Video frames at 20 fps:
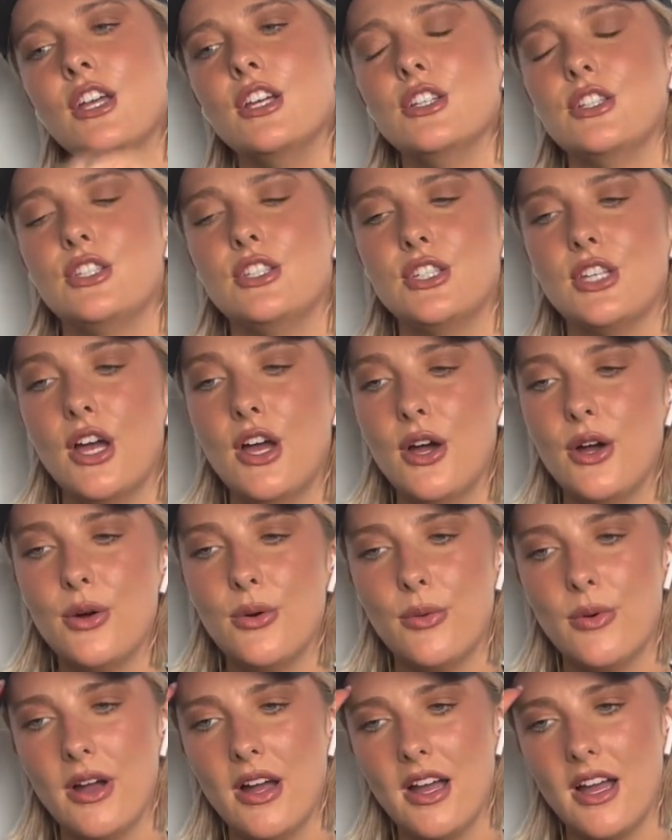
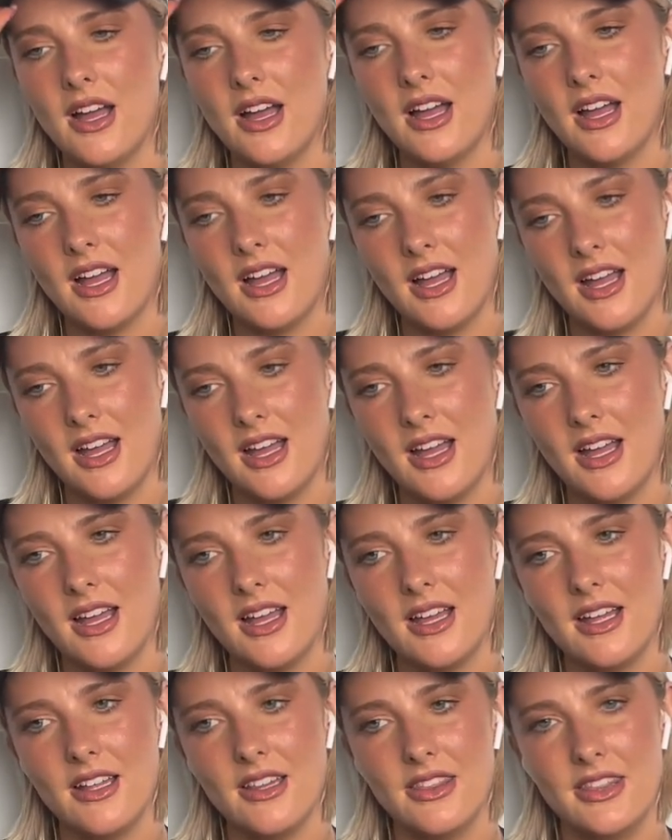So
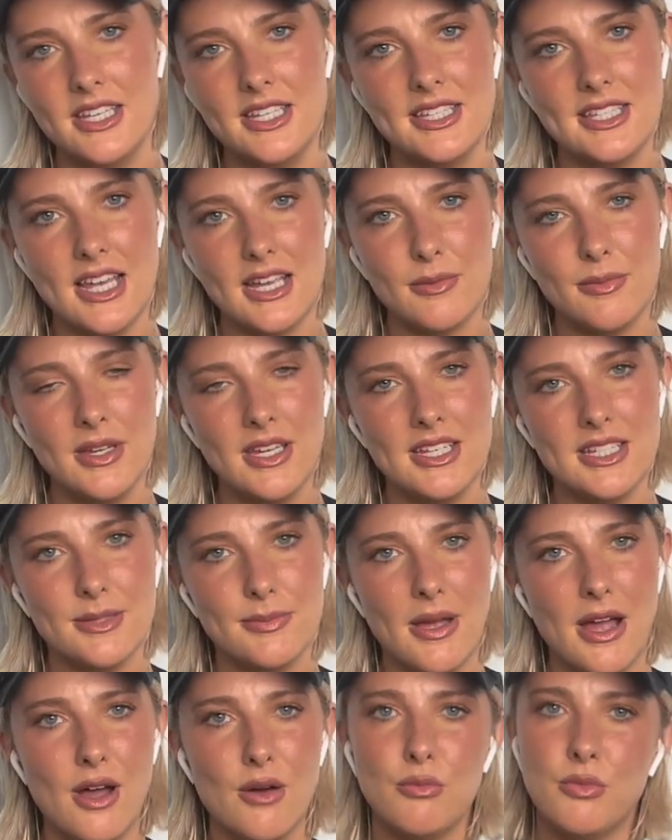this segment is
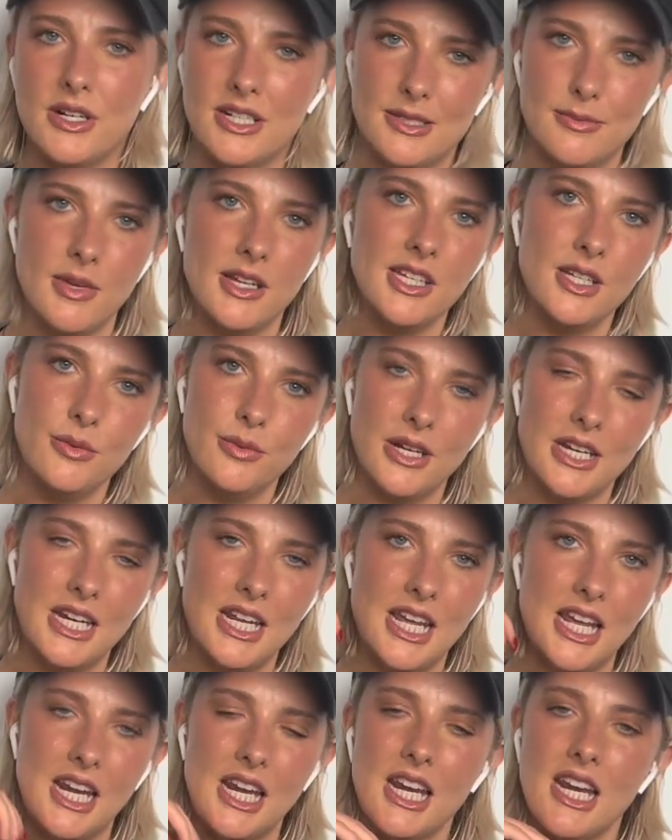about what is Maggie
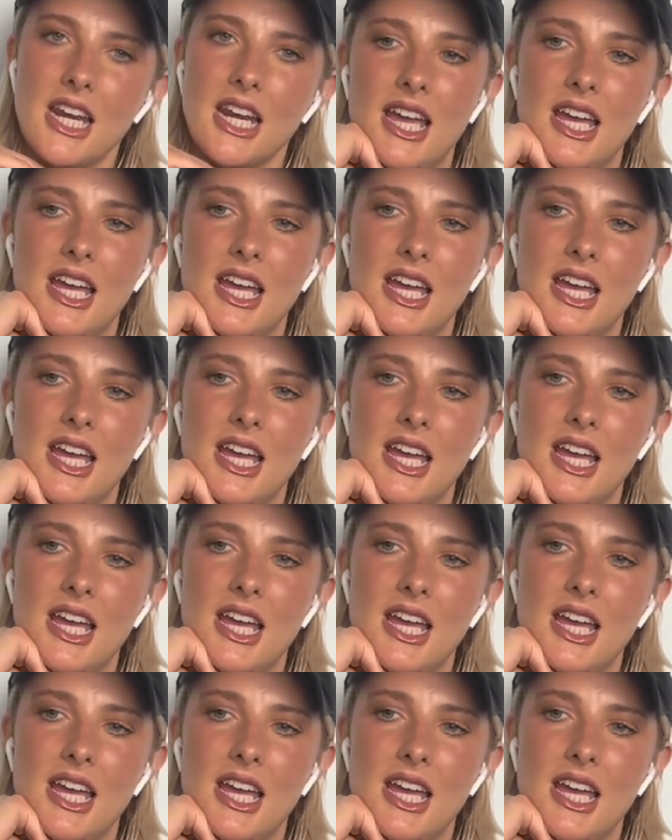reading,